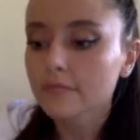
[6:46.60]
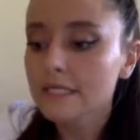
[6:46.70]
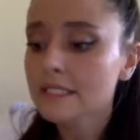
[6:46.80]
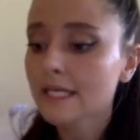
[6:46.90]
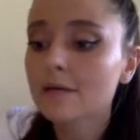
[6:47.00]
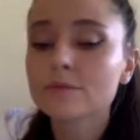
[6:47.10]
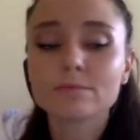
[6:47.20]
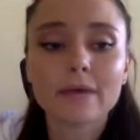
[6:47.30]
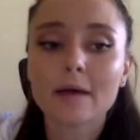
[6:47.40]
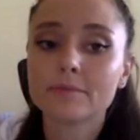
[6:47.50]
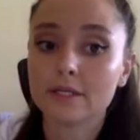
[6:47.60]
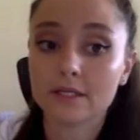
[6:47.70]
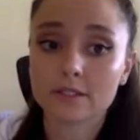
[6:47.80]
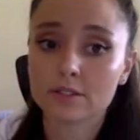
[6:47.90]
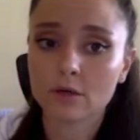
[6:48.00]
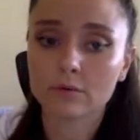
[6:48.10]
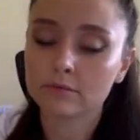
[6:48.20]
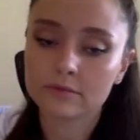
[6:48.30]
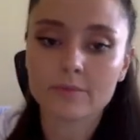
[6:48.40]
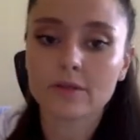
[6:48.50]
schemes, maps, and so
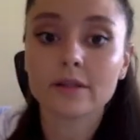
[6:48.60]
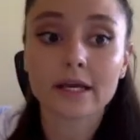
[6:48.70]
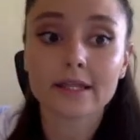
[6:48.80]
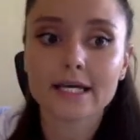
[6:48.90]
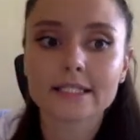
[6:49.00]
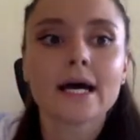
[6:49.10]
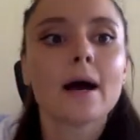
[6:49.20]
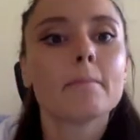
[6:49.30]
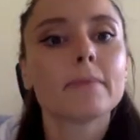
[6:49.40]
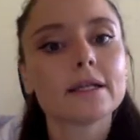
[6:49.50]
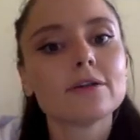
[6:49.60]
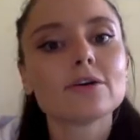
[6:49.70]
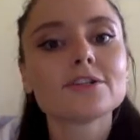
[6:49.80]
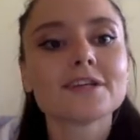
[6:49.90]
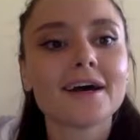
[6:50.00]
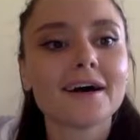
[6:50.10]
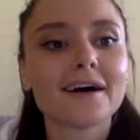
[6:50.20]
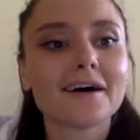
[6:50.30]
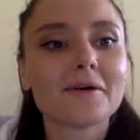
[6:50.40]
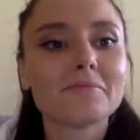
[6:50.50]
something like that, but not
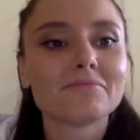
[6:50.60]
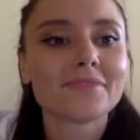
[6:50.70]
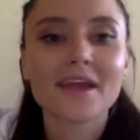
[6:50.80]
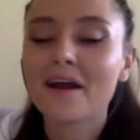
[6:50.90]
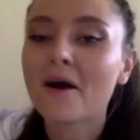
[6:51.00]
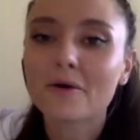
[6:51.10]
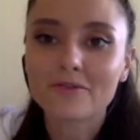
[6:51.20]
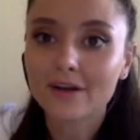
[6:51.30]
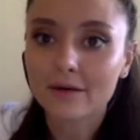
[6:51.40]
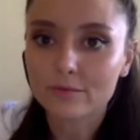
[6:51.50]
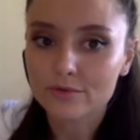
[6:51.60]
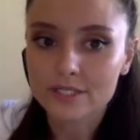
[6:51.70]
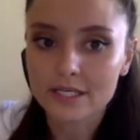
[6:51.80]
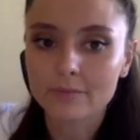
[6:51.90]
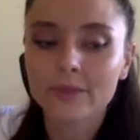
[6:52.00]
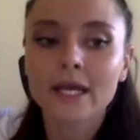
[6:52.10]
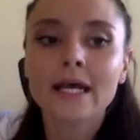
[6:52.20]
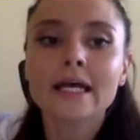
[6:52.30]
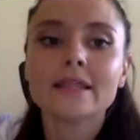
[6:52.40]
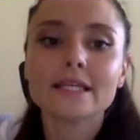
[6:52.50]
AR or VR museum.
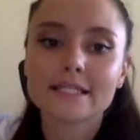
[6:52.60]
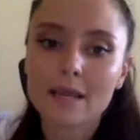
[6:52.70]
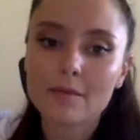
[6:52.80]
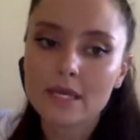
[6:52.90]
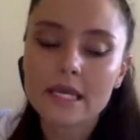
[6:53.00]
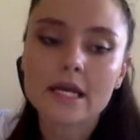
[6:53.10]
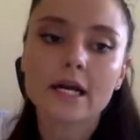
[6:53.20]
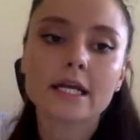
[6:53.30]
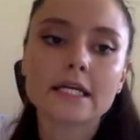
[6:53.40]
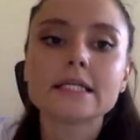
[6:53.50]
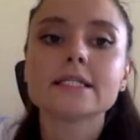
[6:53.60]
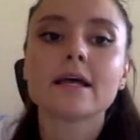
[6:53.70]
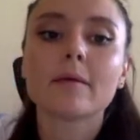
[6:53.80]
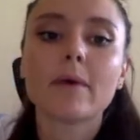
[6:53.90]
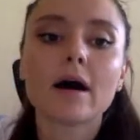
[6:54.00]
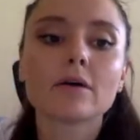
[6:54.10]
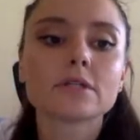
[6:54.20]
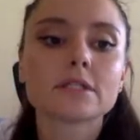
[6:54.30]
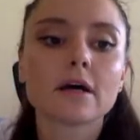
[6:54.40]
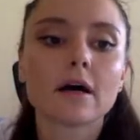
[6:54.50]
The same here is
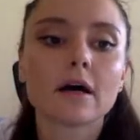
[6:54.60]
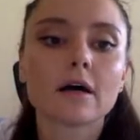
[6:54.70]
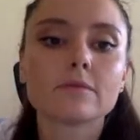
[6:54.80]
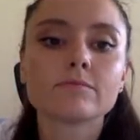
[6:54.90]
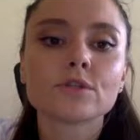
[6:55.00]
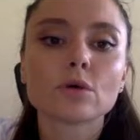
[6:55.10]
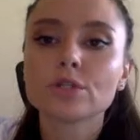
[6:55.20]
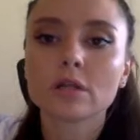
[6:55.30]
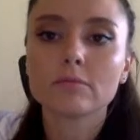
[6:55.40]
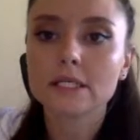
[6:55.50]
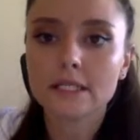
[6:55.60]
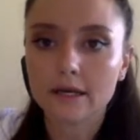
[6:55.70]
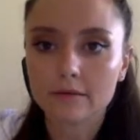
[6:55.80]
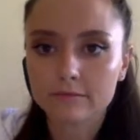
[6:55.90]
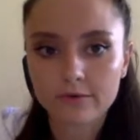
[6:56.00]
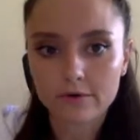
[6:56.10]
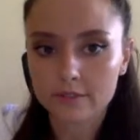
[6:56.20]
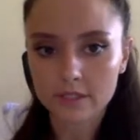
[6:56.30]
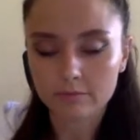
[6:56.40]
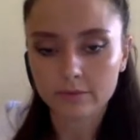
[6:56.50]
about social media, for
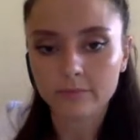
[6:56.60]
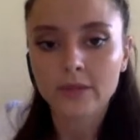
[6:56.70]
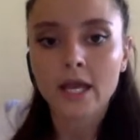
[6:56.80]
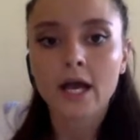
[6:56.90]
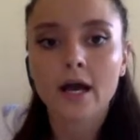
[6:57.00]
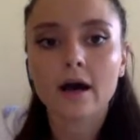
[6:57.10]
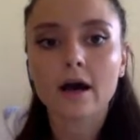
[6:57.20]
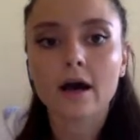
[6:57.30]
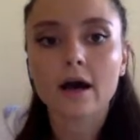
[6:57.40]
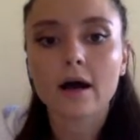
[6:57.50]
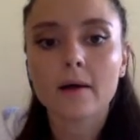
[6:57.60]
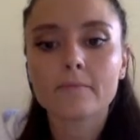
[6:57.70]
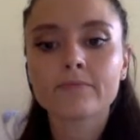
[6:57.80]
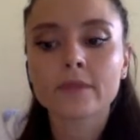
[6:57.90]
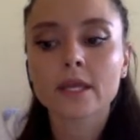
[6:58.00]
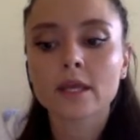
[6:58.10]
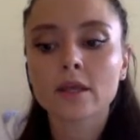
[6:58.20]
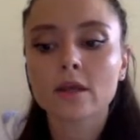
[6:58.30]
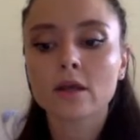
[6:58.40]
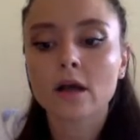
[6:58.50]
example. I
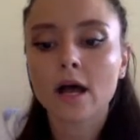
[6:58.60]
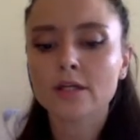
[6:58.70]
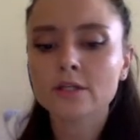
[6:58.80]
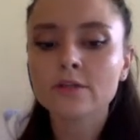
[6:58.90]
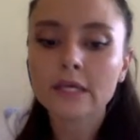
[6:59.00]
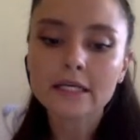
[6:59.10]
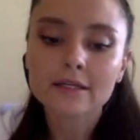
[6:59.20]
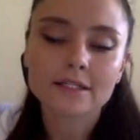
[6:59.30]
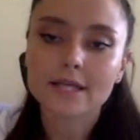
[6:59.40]
don't think that